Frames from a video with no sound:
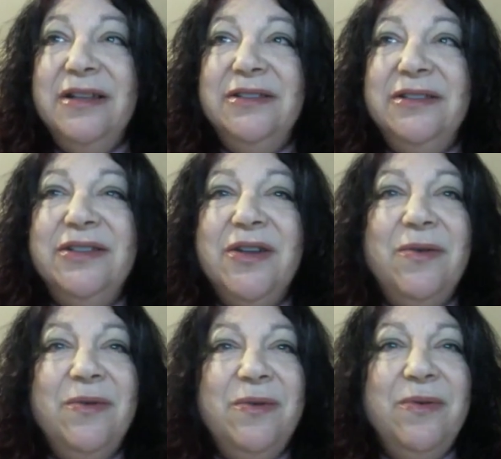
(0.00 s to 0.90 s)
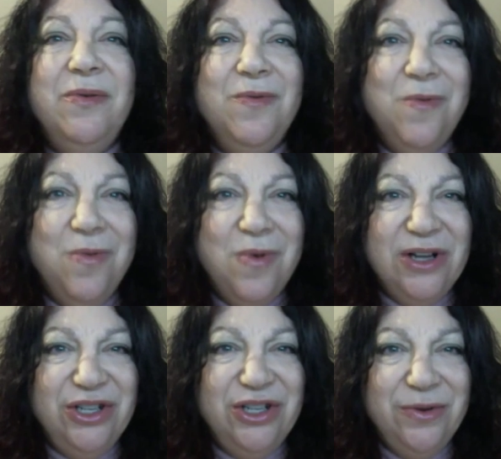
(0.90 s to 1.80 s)
So
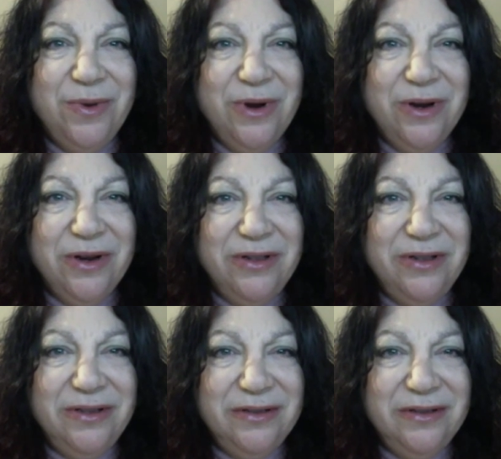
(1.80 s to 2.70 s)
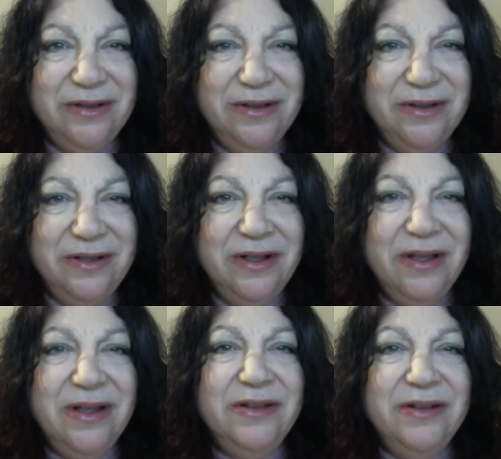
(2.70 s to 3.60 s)
watch your words.
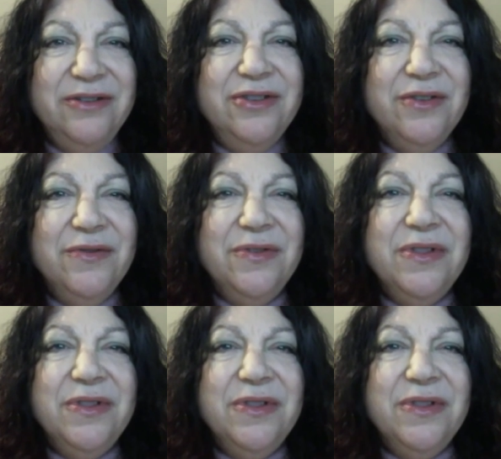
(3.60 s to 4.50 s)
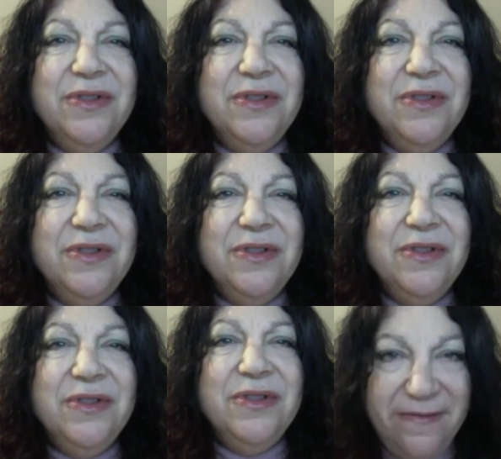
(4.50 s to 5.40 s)
Don't think in terms of
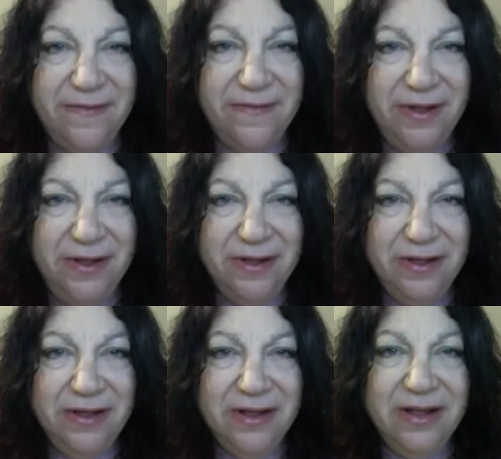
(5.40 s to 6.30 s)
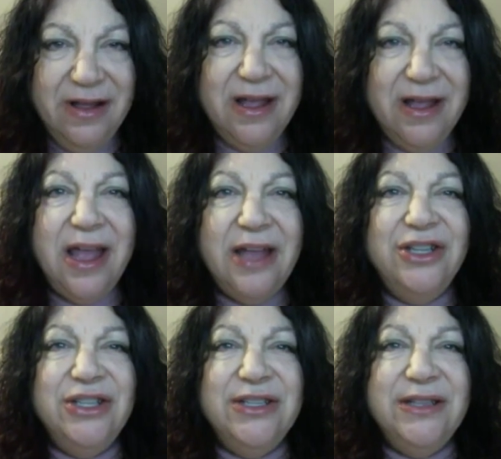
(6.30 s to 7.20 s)
awful,
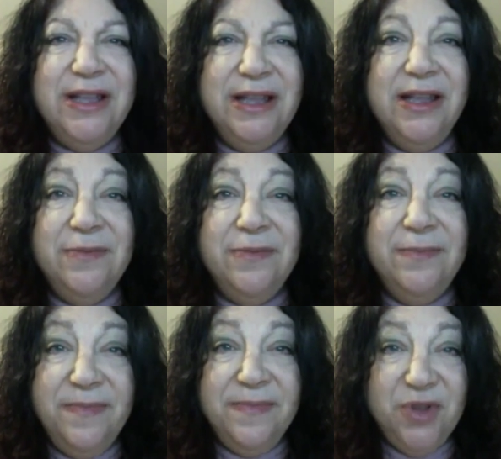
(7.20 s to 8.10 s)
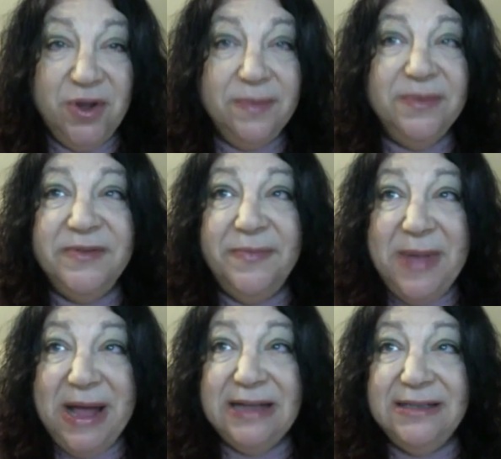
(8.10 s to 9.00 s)
and just think in terms of
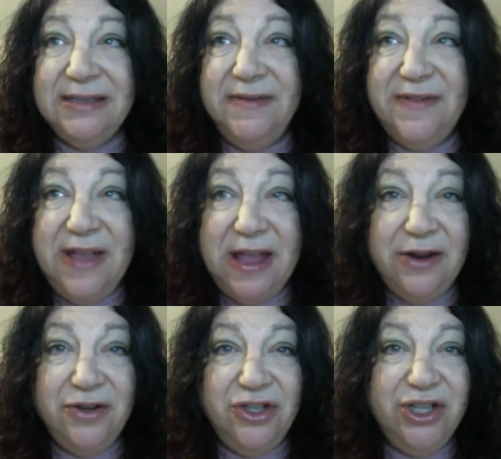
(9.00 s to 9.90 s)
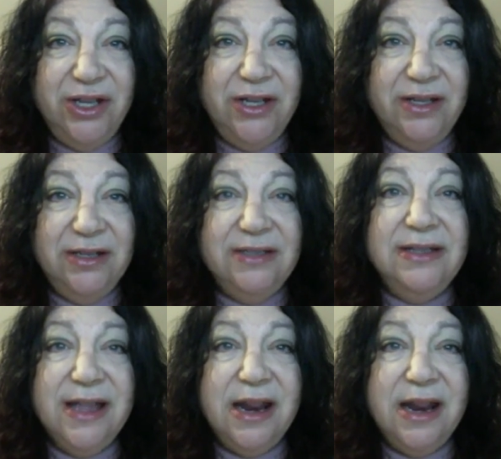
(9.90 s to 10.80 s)
positive energy
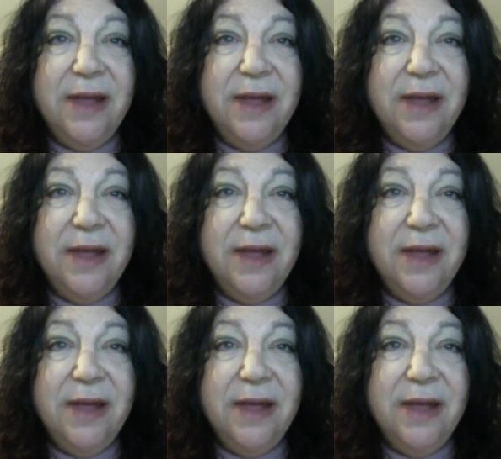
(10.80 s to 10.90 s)
to get